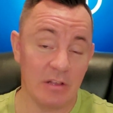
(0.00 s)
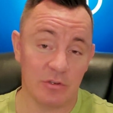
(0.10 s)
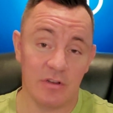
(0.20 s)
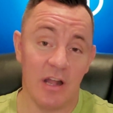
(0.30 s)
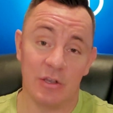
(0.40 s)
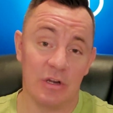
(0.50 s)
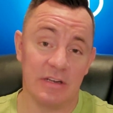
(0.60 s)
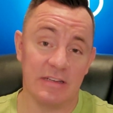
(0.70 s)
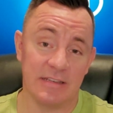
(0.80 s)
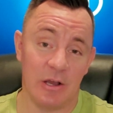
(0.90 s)
things are not
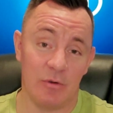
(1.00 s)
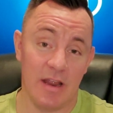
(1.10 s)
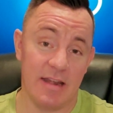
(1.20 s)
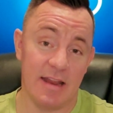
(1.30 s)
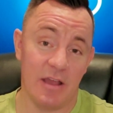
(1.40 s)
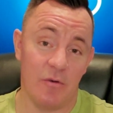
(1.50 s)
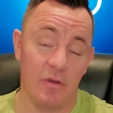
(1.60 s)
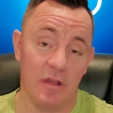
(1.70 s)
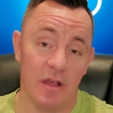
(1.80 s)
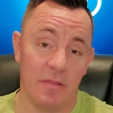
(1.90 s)
good at Intel right
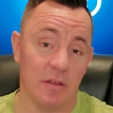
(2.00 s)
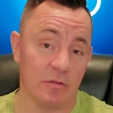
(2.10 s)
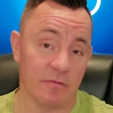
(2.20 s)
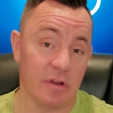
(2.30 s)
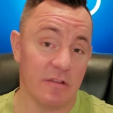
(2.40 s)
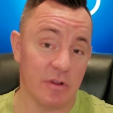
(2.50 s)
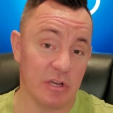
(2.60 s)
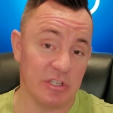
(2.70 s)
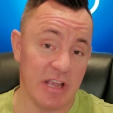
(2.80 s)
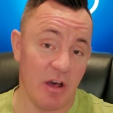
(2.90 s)
now. Things are very,
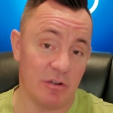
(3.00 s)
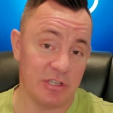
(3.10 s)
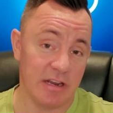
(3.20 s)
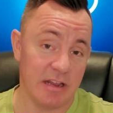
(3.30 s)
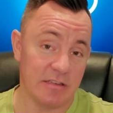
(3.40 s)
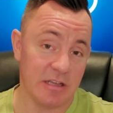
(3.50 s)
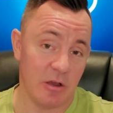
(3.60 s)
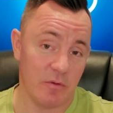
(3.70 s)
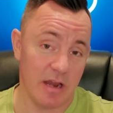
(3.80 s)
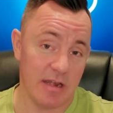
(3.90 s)
very challenging at
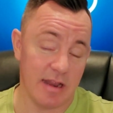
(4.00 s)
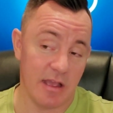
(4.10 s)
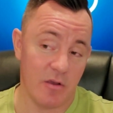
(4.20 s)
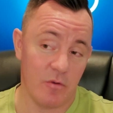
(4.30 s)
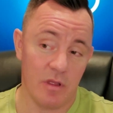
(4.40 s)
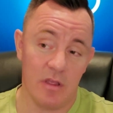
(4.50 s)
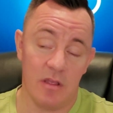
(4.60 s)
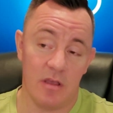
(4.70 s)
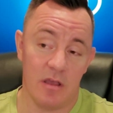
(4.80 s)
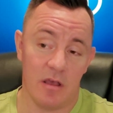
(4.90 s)
Intel right now.
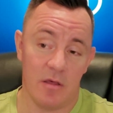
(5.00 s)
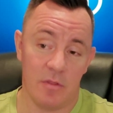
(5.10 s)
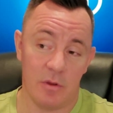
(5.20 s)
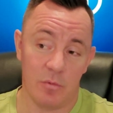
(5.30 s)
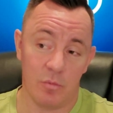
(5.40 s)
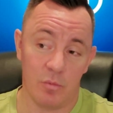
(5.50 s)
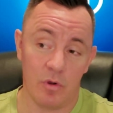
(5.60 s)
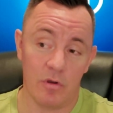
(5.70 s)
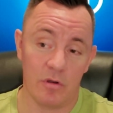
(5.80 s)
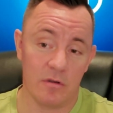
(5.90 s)
There
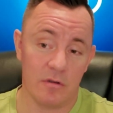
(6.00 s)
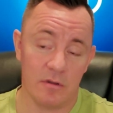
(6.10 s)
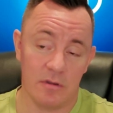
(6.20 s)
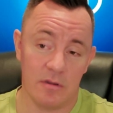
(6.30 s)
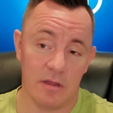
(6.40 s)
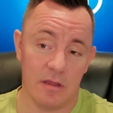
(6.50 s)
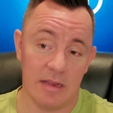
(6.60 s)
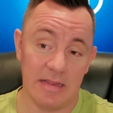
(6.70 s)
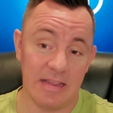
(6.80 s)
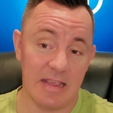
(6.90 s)
were,
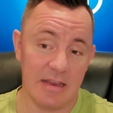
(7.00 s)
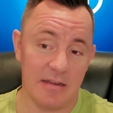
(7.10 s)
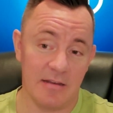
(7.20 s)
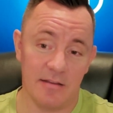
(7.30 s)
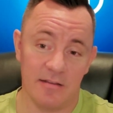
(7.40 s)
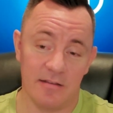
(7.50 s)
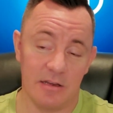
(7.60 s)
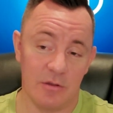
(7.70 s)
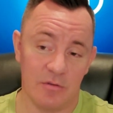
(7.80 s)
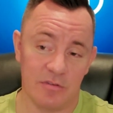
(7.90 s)
again,
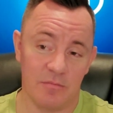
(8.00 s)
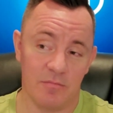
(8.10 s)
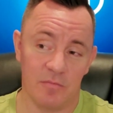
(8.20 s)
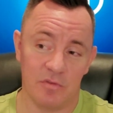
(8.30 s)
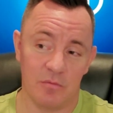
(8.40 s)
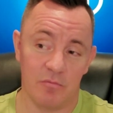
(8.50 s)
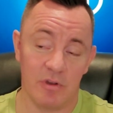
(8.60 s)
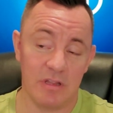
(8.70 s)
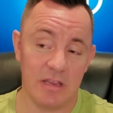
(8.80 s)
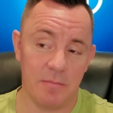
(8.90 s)

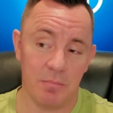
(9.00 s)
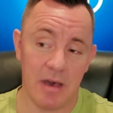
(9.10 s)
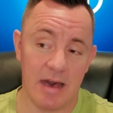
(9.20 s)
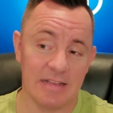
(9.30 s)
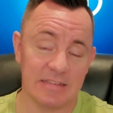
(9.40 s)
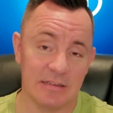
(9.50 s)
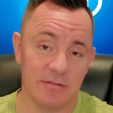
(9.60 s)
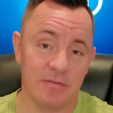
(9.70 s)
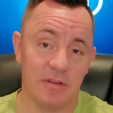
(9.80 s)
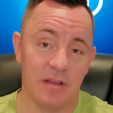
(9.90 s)
some really
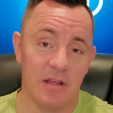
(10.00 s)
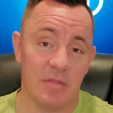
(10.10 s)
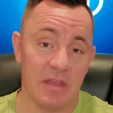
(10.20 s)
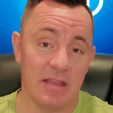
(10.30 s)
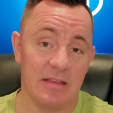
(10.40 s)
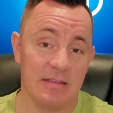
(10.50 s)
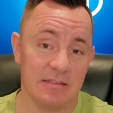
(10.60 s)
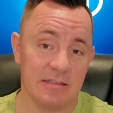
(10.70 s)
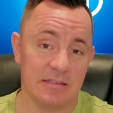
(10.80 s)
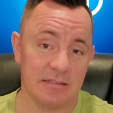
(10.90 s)
positive
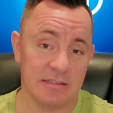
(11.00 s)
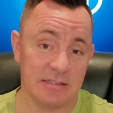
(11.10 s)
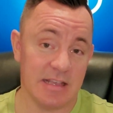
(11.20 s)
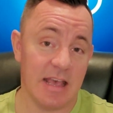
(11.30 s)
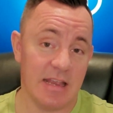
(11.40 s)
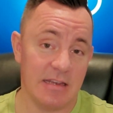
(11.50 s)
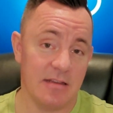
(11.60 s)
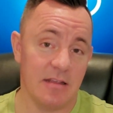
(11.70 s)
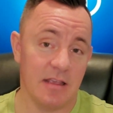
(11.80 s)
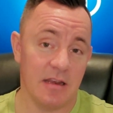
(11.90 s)
things
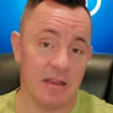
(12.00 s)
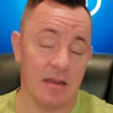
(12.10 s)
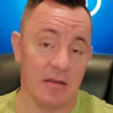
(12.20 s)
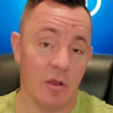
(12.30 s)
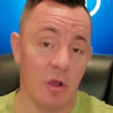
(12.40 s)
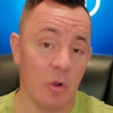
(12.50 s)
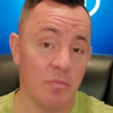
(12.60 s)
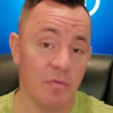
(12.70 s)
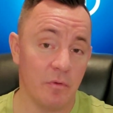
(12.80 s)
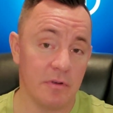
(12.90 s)
said and
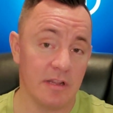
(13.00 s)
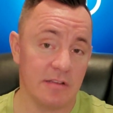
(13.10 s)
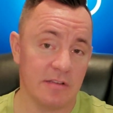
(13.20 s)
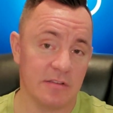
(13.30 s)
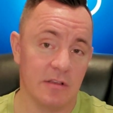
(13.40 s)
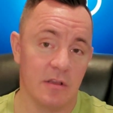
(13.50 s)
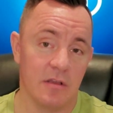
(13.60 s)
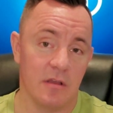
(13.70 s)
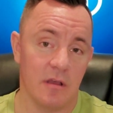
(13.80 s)
hopefulness,